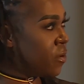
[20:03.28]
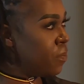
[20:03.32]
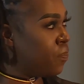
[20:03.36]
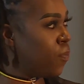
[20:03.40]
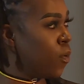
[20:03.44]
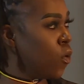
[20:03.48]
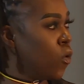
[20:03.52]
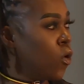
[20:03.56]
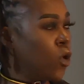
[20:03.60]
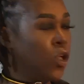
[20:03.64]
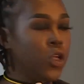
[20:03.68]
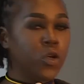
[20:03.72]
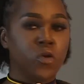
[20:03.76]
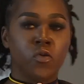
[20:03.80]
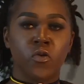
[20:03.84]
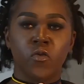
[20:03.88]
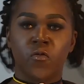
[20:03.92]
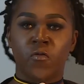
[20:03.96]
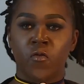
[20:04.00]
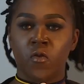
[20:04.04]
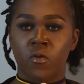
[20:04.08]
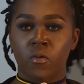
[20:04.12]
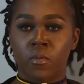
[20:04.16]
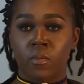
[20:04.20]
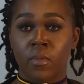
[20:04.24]
boy
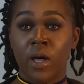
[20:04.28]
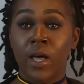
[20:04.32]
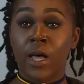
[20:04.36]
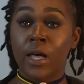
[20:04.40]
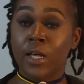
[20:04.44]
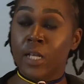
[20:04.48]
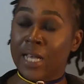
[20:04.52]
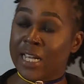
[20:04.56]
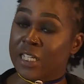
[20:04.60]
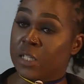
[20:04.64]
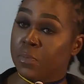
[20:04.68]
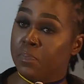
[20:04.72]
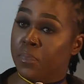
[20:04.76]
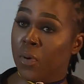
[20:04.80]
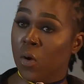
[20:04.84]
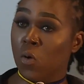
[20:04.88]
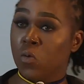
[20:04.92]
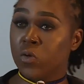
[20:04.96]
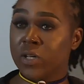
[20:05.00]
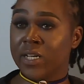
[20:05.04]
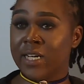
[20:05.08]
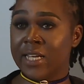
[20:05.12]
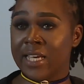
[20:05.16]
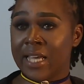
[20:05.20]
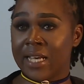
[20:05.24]
uniform as
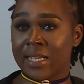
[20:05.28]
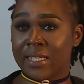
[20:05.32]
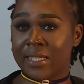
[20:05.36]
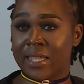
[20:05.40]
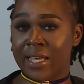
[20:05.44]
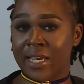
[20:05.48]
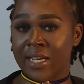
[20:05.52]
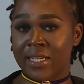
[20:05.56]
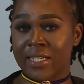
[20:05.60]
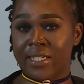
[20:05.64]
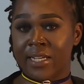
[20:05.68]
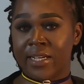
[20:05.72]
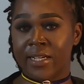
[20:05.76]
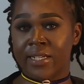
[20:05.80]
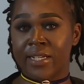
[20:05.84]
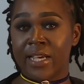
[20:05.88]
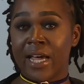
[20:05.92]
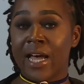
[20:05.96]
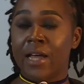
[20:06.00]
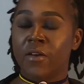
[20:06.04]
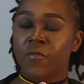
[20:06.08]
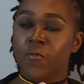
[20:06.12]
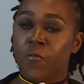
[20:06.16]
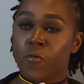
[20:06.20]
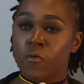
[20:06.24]
boldly as they did,
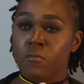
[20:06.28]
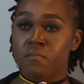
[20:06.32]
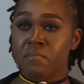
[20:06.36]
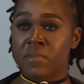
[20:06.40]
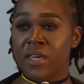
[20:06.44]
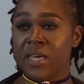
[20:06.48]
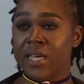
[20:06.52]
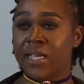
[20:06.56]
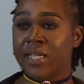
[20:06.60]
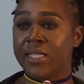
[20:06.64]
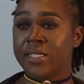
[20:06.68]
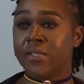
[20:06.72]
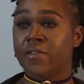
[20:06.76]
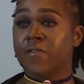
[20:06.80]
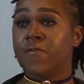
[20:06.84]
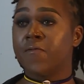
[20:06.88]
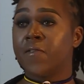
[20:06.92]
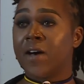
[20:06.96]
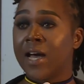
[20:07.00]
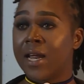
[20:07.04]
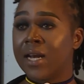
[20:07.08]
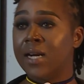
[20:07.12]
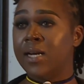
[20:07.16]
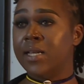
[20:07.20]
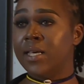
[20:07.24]
and for me to
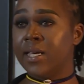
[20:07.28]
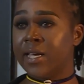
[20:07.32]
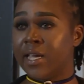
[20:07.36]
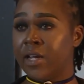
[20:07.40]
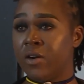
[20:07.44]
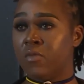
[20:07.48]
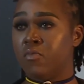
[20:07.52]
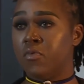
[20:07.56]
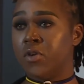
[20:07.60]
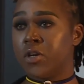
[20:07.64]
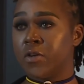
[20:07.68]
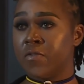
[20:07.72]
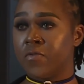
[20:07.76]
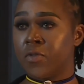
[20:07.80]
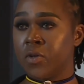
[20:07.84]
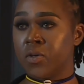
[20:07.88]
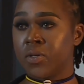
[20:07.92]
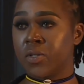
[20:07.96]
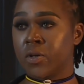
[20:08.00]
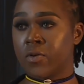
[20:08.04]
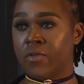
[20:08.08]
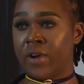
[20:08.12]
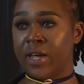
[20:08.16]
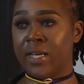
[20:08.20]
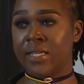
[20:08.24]
finally get rid of
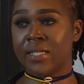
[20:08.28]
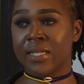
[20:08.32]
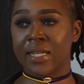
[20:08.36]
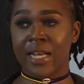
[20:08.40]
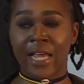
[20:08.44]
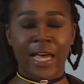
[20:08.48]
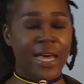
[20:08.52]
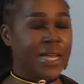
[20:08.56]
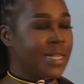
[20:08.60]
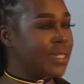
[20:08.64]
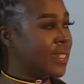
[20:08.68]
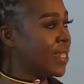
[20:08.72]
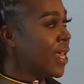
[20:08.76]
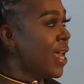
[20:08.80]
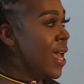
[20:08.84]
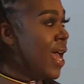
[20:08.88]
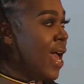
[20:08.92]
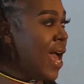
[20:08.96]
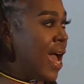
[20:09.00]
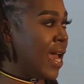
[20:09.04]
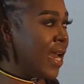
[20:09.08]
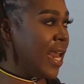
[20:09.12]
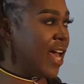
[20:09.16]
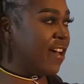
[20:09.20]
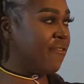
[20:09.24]
those grey slacks
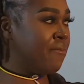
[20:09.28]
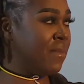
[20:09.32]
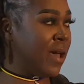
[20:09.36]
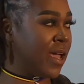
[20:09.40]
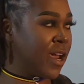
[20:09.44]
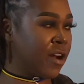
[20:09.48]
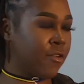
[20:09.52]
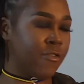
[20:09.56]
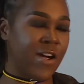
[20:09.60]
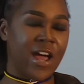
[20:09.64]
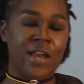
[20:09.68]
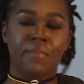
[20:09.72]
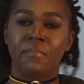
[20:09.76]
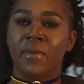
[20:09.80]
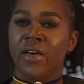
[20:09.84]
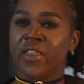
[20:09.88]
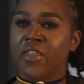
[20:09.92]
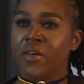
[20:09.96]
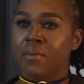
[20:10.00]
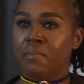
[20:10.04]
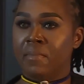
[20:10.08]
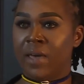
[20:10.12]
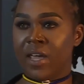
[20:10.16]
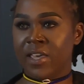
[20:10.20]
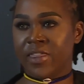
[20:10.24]
and have my
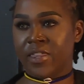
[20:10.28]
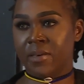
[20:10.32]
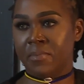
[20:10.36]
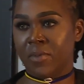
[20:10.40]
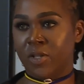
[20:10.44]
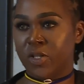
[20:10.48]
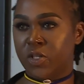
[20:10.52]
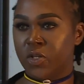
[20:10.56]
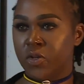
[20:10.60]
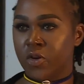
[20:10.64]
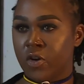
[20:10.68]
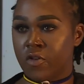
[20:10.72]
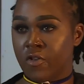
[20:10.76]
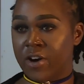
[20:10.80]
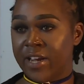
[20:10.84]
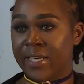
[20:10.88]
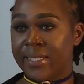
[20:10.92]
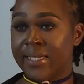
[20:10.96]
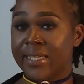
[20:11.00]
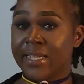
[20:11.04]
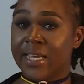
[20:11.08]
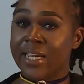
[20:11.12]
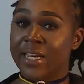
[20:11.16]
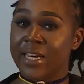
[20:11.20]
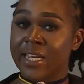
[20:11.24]
grandmother make them into grey
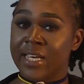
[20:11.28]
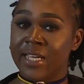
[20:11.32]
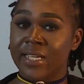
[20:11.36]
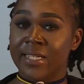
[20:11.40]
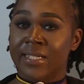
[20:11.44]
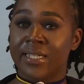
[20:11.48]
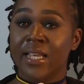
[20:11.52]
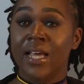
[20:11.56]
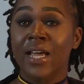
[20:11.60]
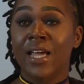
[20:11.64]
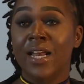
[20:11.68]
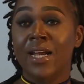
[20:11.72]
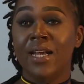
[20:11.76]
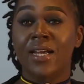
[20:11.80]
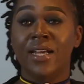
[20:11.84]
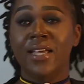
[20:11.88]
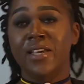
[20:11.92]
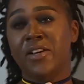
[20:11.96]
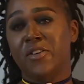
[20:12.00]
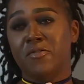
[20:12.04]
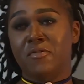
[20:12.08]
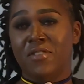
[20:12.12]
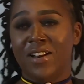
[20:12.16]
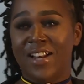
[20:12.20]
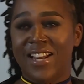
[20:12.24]
skinnies.
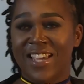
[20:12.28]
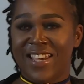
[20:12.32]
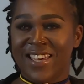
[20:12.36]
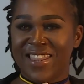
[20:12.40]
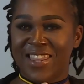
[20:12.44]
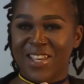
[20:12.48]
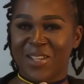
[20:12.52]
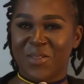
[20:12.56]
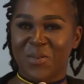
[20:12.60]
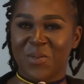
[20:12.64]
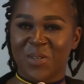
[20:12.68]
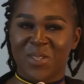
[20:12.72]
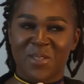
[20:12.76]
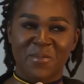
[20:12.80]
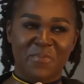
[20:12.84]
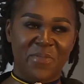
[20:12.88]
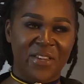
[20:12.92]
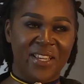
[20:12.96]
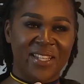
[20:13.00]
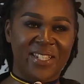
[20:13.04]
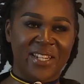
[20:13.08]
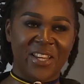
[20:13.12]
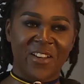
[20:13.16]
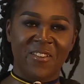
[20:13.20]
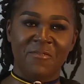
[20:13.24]
Literally, this was the
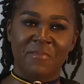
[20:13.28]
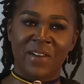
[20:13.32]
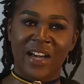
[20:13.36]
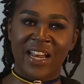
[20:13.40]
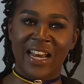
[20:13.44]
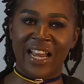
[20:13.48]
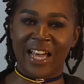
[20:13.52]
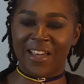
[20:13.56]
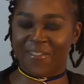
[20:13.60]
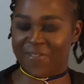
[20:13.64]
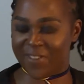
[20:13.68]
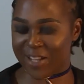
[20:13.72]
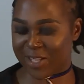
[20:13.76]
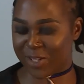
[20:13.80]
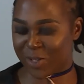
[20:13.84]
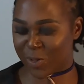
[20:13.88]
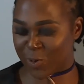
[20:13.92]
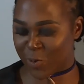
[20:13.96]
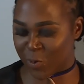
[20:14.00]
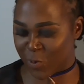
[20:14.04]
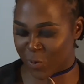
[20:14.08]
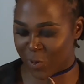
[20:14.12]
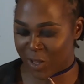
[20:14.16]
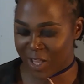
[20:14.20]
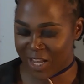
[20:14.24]
best day of my life at
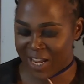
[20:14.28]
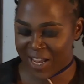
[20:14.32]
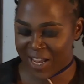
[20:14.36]
school.